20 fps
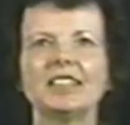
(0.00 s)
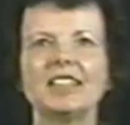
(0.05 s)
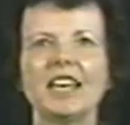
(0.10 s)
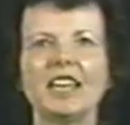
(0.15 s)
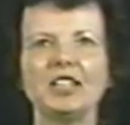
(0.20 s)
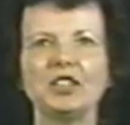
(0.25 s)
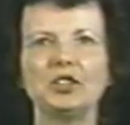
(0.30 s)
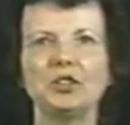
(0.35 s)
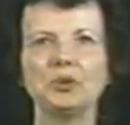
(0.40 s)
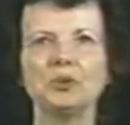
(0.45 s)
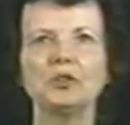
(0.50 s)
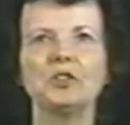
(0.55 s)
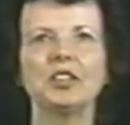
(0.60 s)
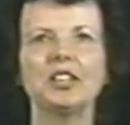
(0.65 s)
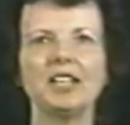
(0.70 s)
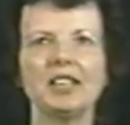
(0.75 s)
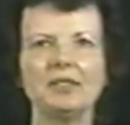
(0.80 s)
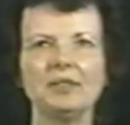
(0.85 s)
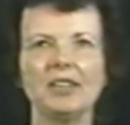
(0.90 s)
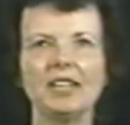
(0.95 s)
Thank you,
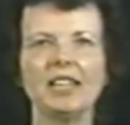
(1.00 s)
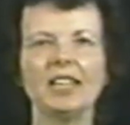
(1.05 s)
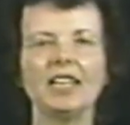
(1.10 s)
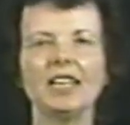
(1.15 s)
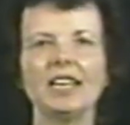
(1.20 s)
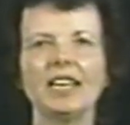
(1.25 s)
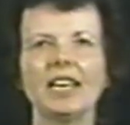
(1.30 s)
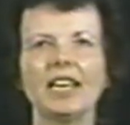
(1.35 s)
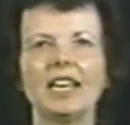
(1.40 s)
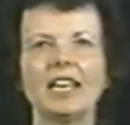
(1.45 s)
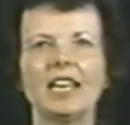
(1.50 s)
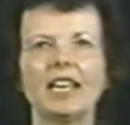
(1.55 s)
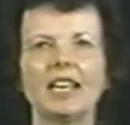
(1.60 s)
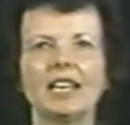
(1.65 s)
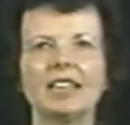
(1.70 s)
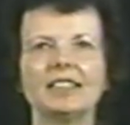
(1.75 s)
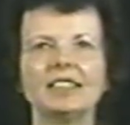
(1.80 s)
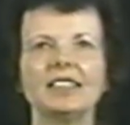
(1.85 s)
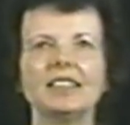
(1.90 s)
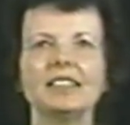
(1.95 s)
good evening,
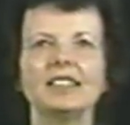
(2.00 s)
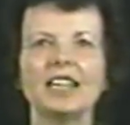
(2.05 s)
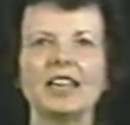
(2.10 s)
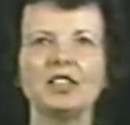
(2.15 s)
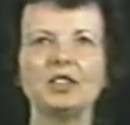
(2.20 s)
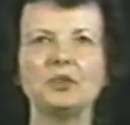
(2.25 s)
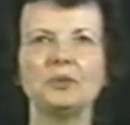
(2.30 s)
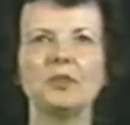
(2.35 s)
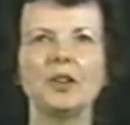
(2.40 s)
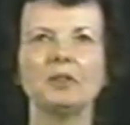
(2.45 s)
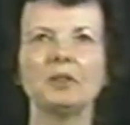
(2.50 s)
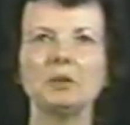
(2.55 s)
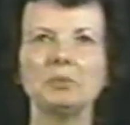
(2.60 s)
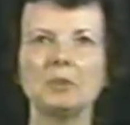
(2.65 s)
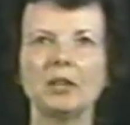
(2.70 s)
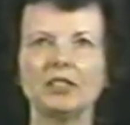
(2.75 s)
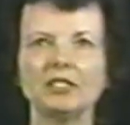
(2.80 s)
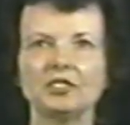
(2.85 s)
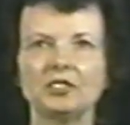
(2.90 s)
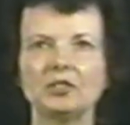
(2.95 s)
and thank you very
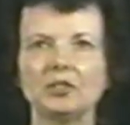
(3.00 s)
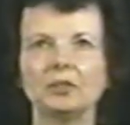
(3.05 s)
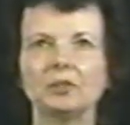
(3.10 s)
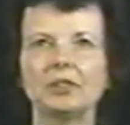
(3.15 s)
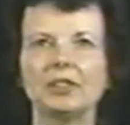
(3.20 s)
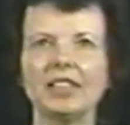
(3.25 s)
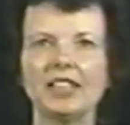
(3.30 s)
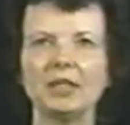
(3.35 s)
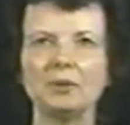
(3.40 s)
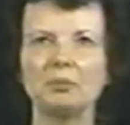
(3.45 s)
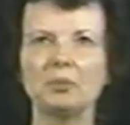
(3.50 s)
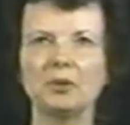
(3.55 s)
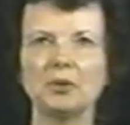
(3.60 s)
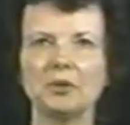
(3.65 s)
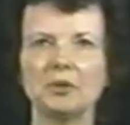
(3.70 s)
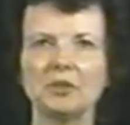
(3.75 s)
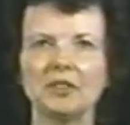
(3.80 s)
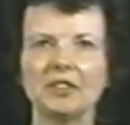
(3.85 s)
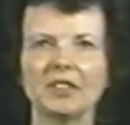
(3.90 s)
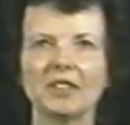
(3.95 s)
much to Lita
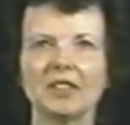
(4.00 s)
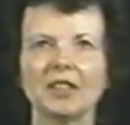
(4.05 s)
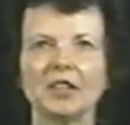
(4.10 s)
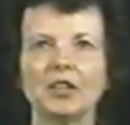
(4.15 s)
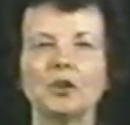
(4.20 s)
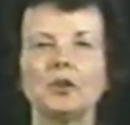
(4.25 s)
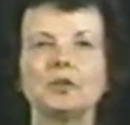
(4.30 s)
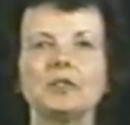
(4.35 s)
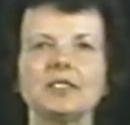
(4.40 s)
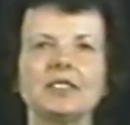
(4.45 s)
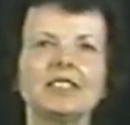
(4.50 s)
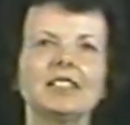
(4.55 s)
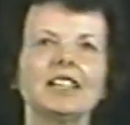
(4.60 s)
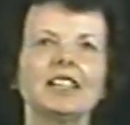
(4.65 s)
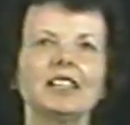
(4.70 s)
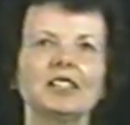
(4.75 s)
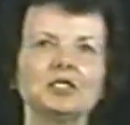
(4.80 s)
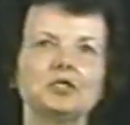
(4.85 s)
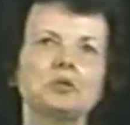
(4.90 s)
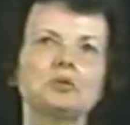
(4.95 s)
Booth, who's in
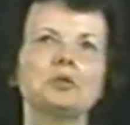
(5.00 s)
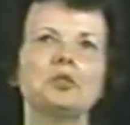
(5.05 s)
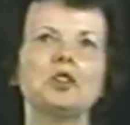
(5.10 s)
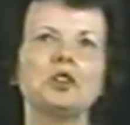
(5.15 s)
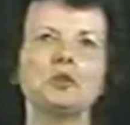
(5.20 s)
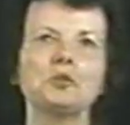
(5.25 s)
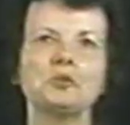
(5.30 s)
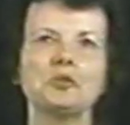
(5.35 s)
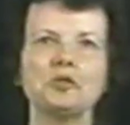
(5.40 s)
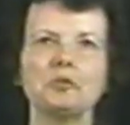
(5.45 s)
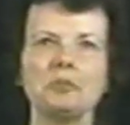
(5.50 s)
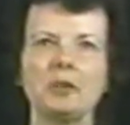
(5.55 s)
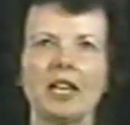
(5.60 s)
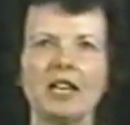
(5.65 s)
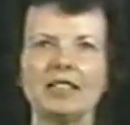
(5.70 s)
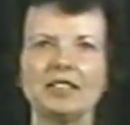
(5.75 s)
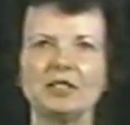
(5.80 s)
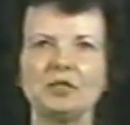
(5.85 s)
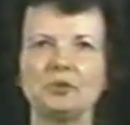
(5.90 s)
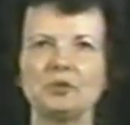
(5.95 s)
the control room
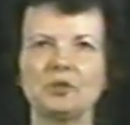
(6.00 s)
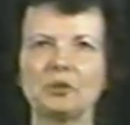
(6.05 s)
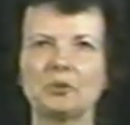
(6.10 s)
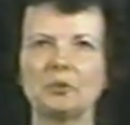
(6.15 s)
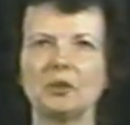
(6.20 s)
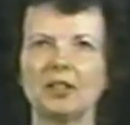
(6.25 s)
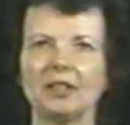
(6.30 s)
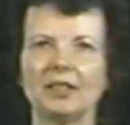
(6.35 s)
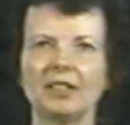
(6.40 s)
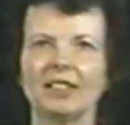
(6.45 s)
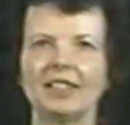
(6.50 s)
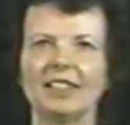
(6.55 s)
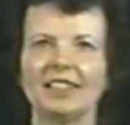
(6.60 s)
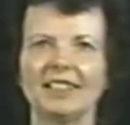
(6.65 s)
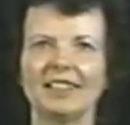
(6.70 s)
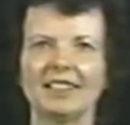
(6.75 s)
as usual,